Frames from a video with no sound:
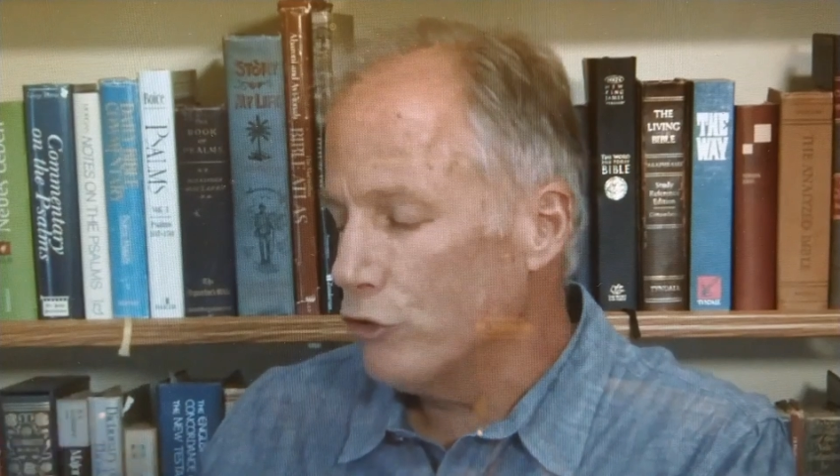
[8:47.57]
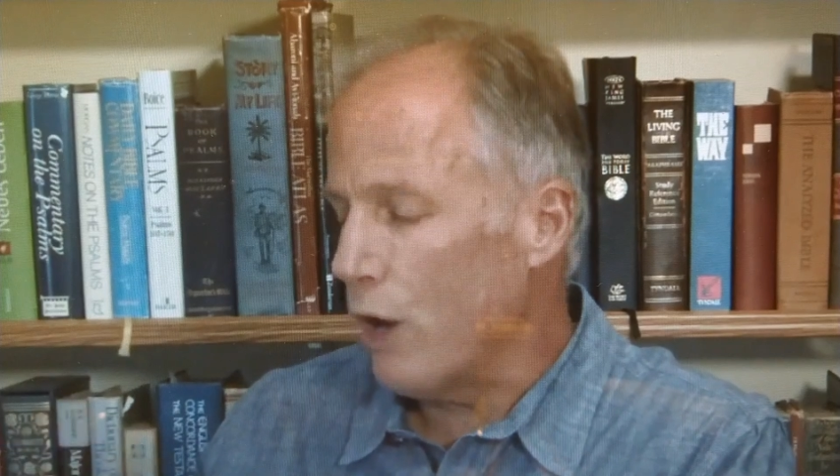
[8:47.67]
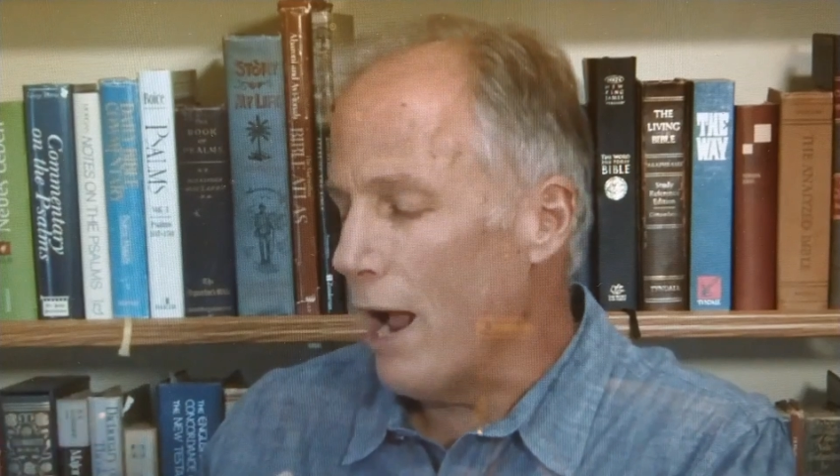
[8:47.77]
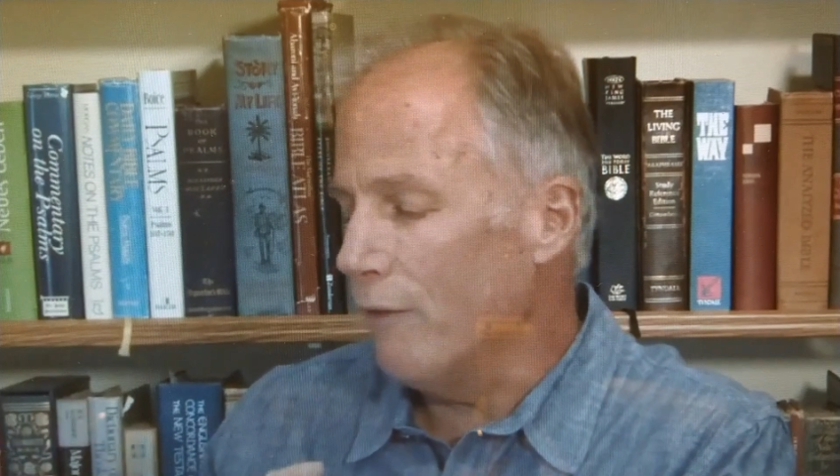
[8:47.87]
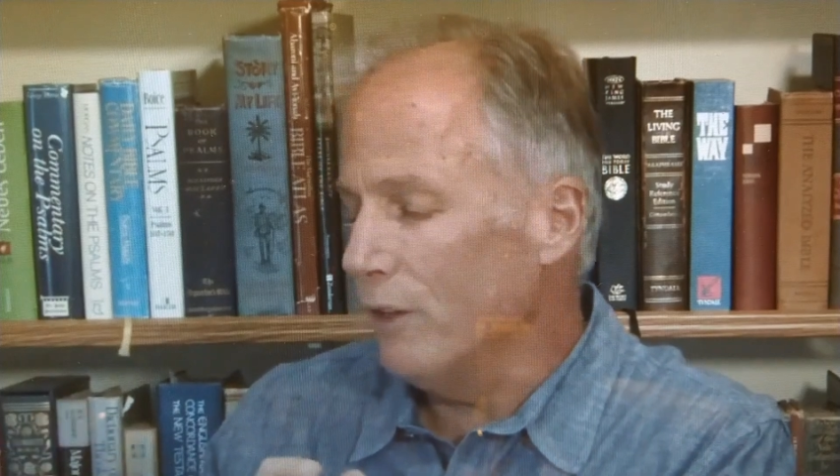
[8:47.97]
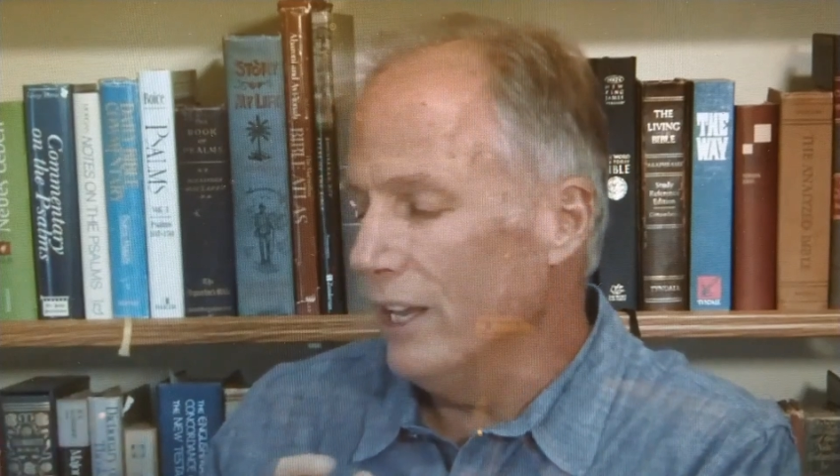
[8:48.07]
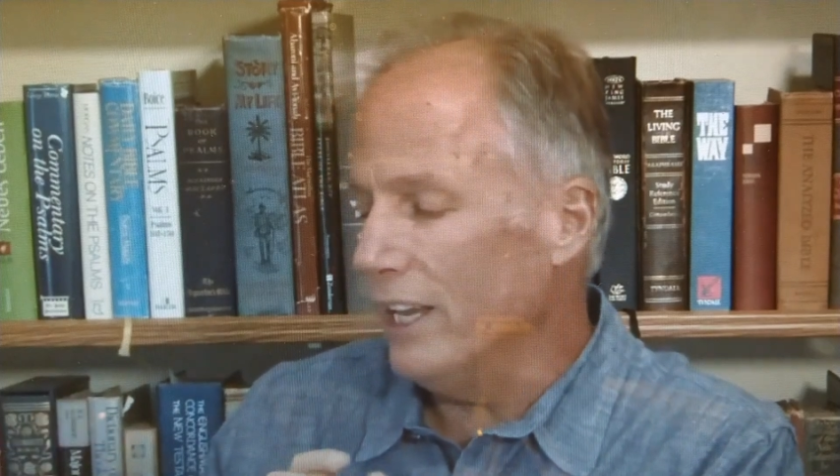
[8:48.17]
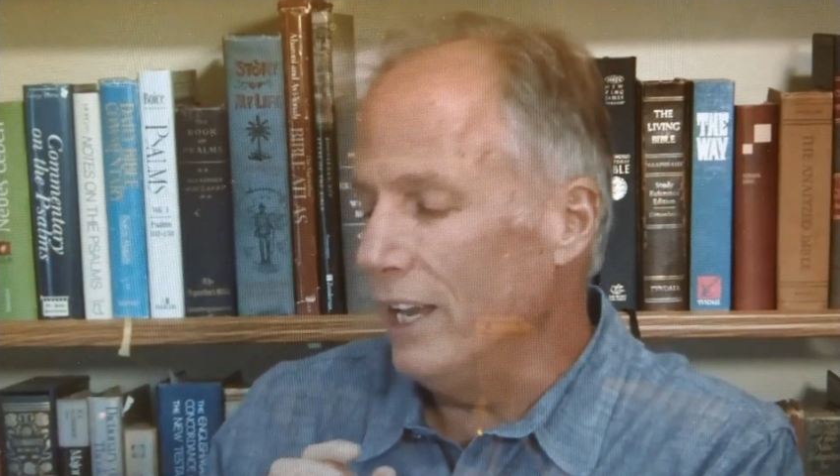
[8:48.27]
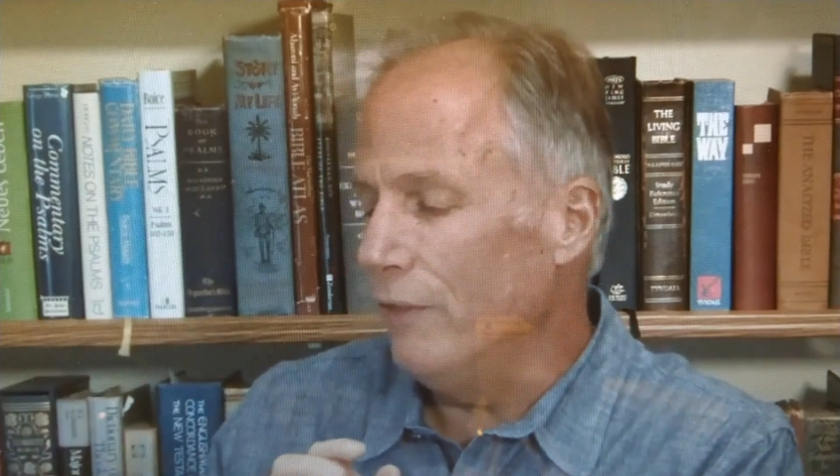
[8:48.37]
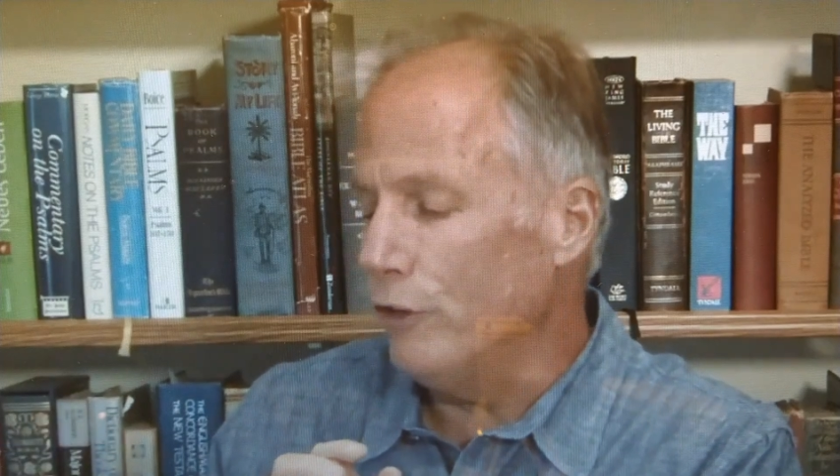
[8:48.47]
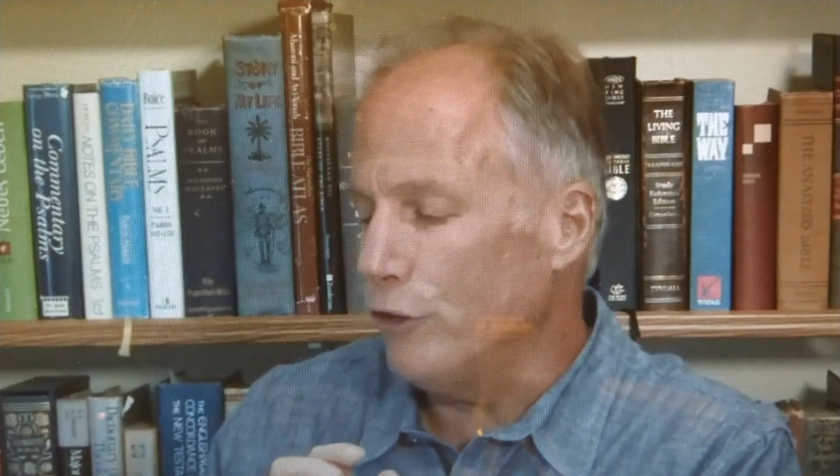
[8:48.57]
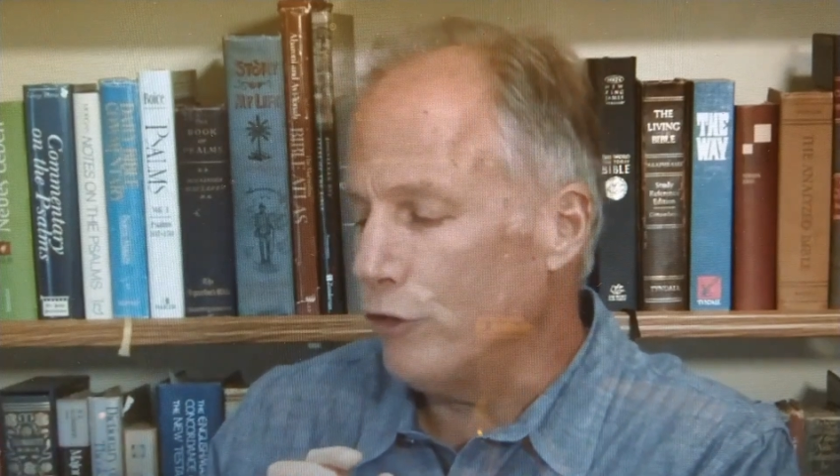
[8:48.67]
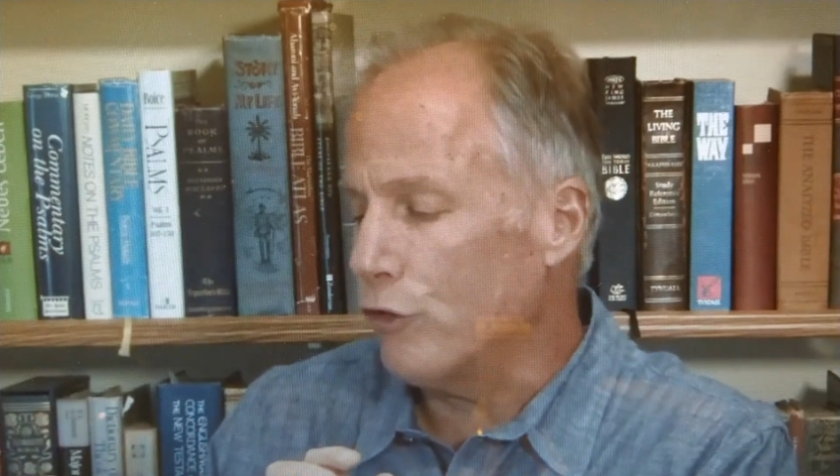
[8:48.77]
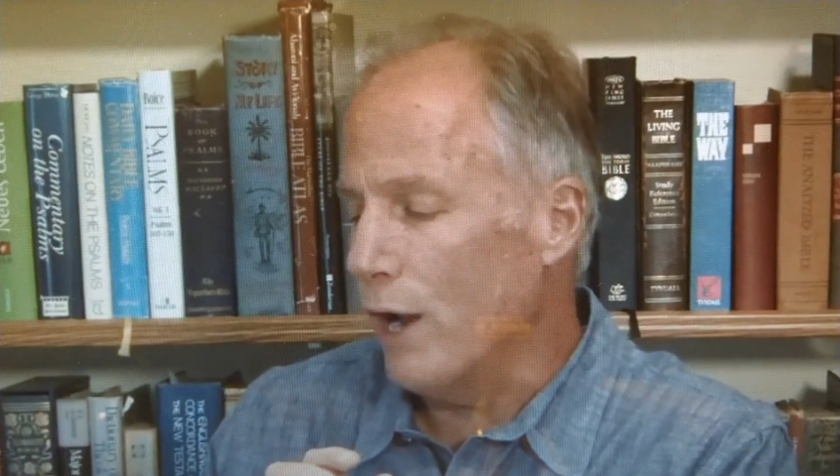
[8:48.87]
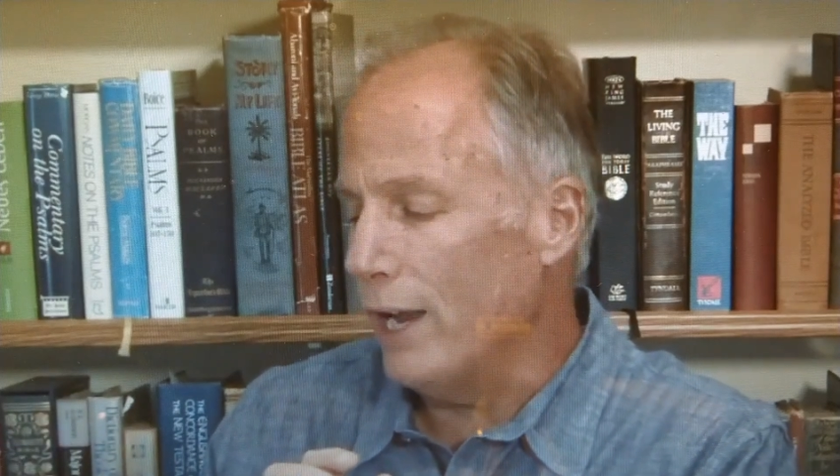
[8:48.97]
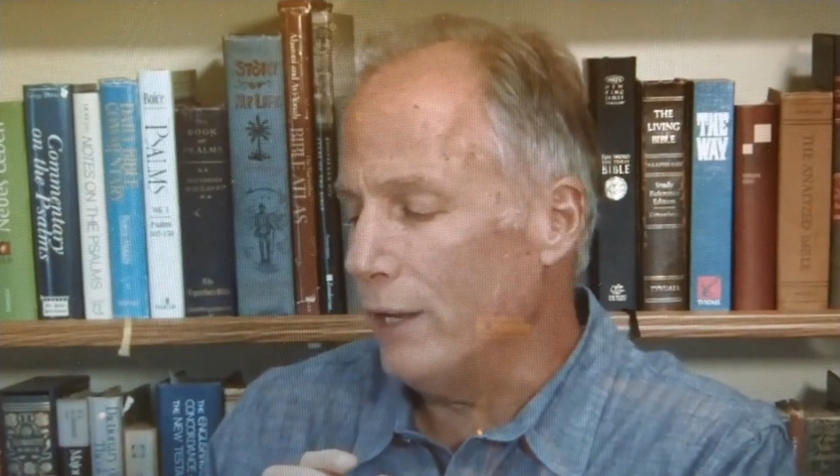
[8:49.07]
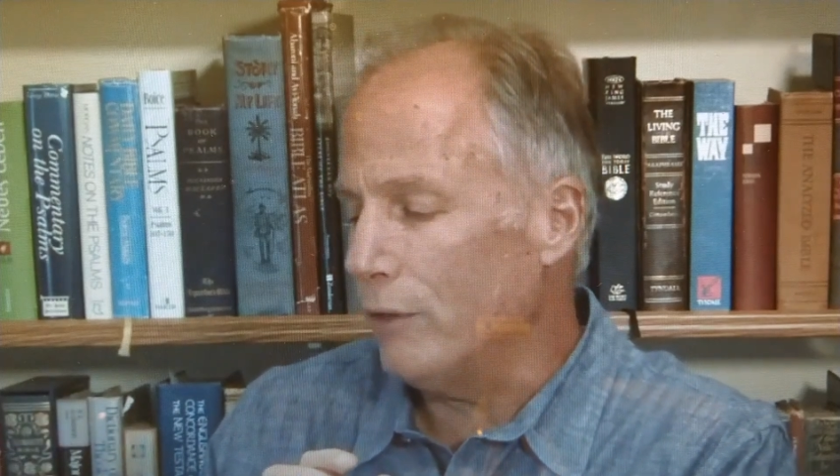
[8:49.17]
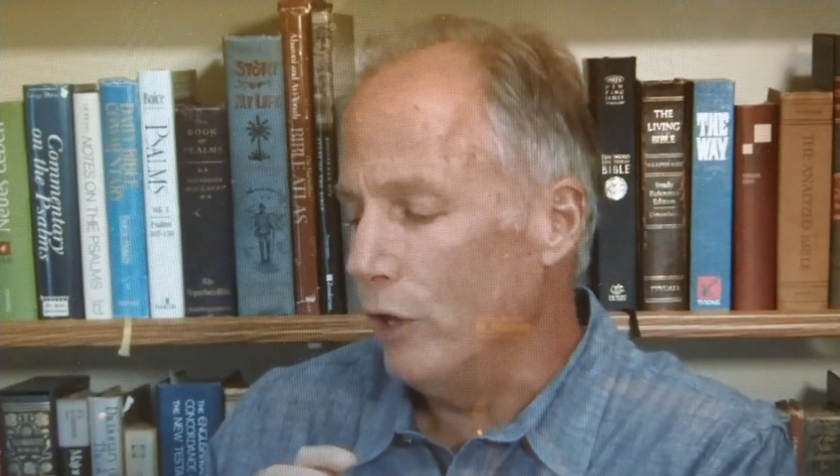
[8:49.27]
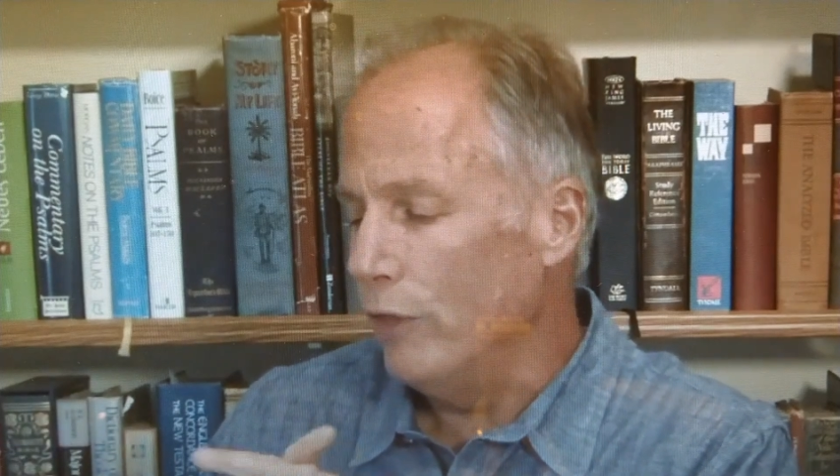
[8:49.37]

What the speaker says: Traveling in the strength,